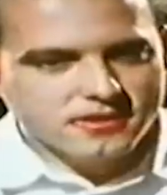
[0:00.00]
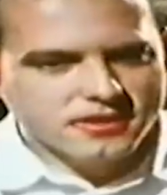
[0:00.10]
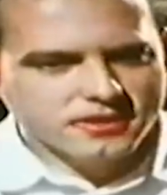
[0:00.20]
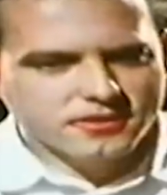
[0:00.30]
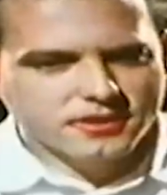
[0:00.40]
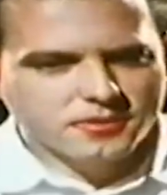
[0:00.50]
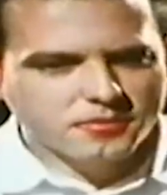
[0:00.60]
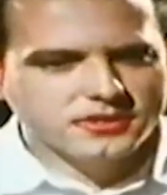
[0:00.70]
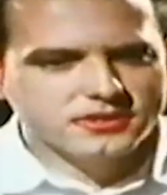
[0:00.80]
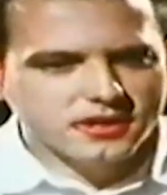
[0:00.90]
don't think really
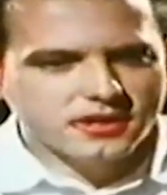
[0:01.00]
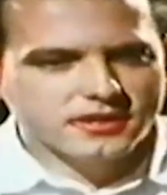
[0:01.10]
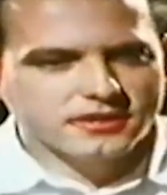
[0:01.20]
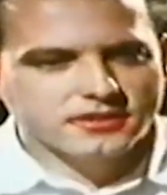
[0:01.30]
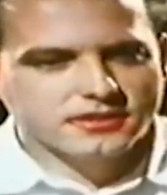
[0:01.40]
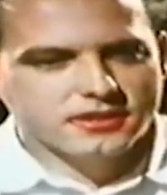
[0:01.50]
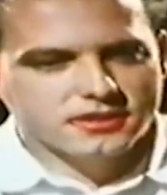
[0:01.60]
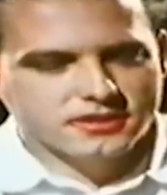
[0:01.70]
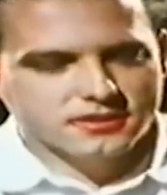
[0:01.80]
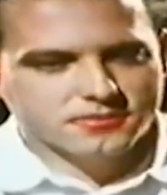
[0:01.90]
when we started
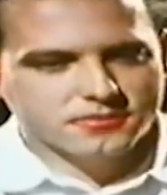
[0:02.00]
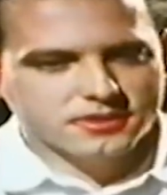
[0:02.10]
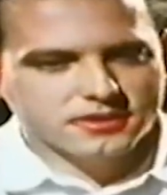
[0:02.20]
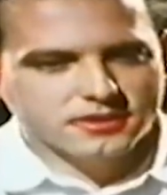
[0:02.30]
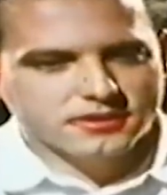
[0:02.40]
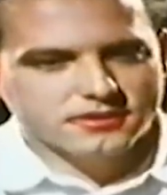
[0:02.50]
that